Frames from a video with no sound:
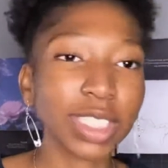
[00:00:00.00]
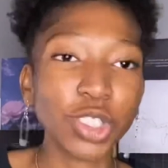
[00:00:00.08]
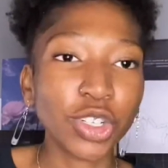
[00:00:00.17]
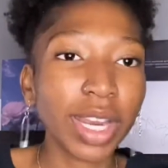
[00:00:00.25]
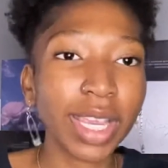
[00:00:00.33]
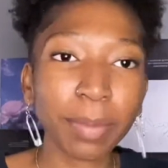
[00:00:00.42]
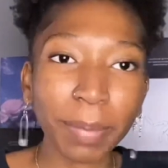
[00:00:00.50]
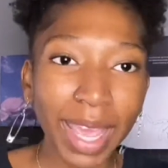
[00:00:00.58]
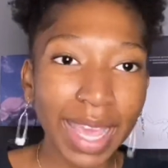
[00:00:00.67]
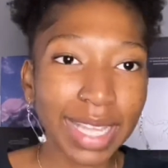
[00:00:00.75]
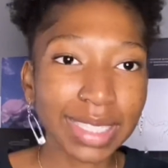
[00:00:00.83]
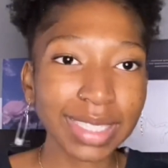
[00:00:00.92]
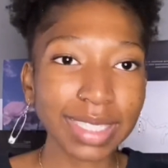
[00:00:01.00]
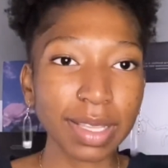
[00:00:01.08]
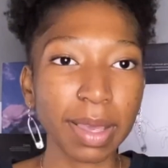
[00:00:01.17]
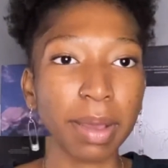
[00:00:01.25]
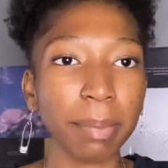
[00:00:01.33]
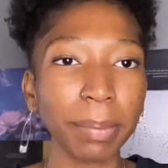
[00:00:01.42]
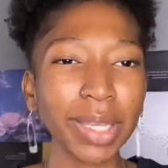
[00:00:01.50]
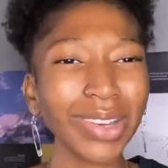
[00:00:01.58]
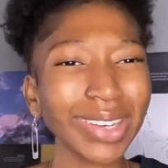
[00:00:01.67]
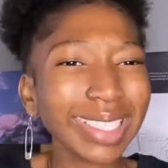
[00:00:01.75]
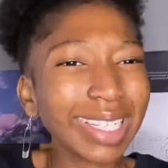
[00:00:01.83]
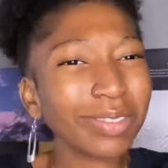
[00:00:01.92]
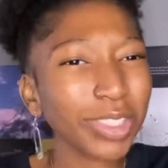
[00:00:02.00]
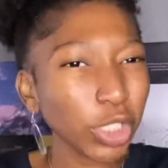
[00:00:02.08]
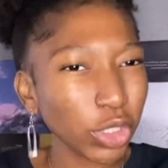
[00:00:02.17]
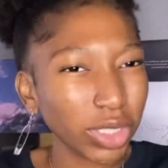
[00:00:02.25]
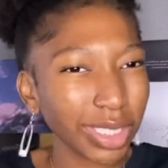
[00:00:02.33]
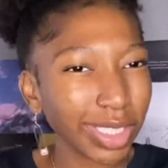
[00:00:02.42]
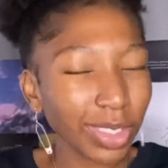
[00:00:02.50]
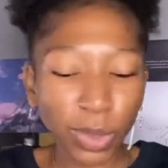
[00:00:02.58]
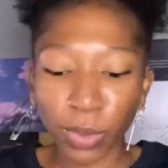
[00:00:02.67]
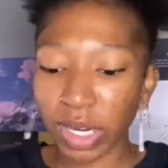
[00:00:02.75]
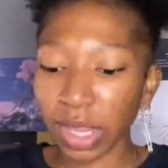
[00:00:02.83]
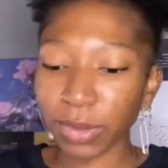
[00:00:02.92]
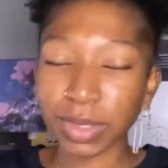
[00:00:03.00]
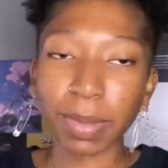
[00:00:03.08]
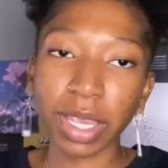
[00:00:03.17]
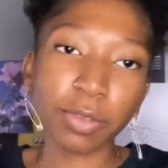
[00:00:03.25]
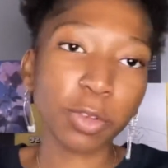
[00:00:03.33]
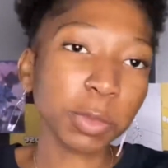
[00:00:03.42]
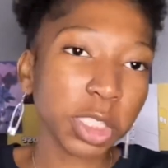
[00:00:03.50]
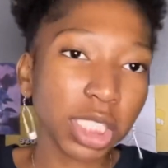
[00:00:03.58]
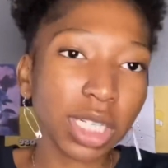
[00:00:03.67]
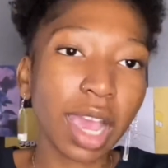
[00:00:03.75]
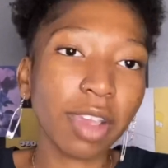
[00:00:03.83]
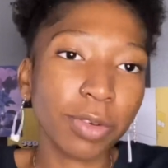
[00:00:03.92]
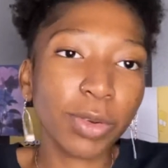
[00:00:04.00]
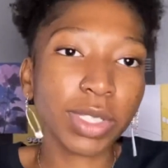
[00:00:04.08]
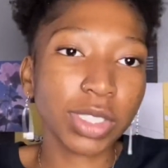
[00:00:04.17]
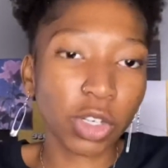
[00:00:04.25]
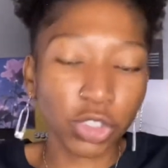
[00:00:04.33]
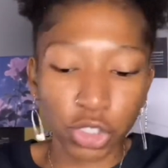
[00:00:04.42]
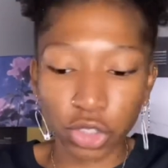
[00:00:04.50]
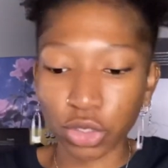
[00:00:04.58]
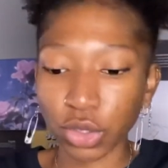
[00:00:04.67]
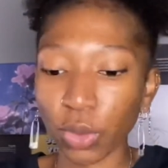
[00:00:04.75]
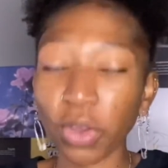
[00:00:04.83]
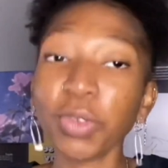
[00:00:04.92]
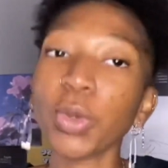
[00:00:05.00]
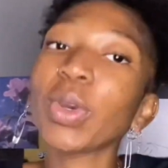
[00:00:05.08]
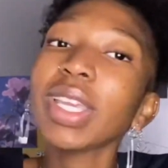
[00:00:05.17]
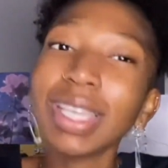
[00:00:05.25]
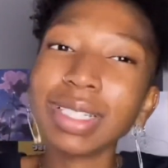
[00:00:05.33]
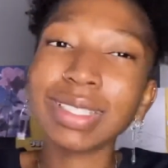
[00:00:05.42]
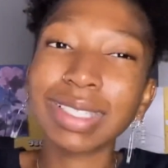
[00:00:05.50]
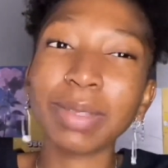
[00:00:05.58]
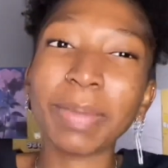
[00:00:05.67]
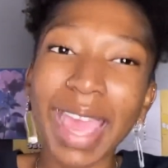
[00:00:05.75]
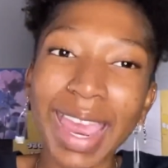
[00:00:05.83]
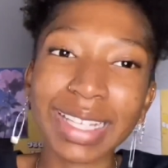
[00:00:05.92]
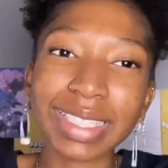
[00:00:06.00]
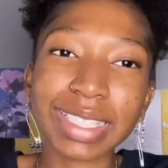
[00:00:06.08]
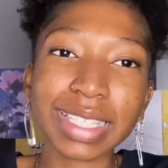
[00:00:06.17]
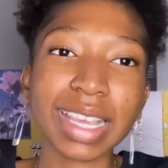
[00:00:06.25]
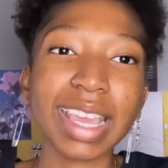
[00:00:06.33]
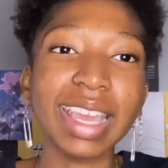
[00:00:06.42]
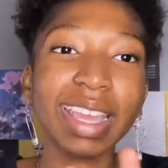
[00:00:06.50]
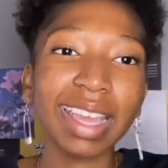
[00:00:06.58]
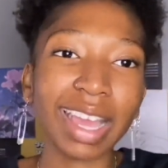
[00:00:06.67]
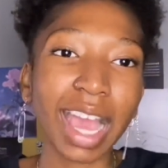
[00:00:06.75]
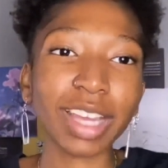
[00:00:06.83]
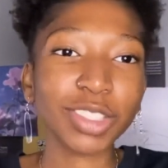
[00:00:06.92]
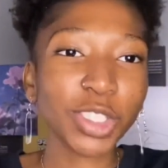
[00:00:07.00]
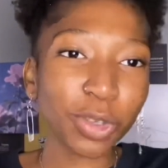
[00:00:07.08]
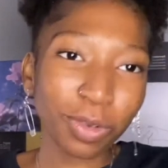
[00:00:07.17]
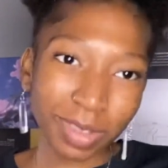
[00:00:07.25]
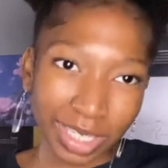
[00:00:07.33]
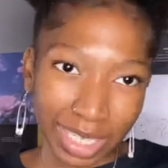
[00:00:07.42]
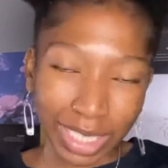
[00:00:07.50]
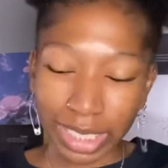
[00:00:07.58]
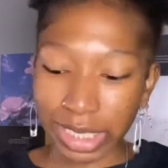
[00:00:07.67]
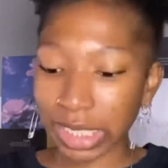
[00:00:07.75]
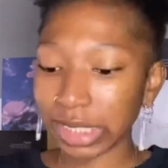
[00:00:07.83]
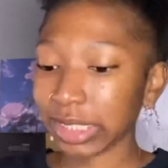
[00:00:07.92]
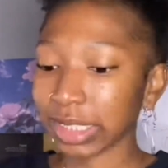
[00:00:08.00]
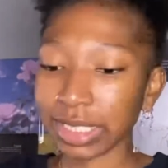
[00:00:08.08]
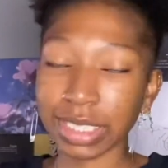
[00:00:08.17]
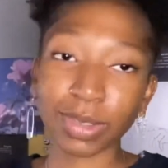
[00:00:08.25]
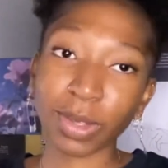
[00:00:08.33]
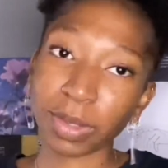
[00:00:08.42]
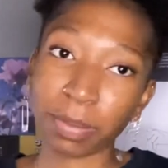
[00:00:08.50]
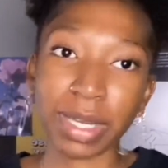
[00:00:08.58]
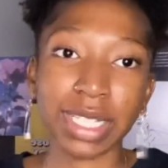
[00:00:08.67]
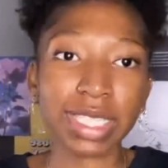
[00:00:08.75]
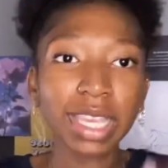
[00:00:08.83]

track pants, but not enough shirts. So when I was buying from Shein, I focused on shirts. So if you were here to see pants, and unfortunately is not the place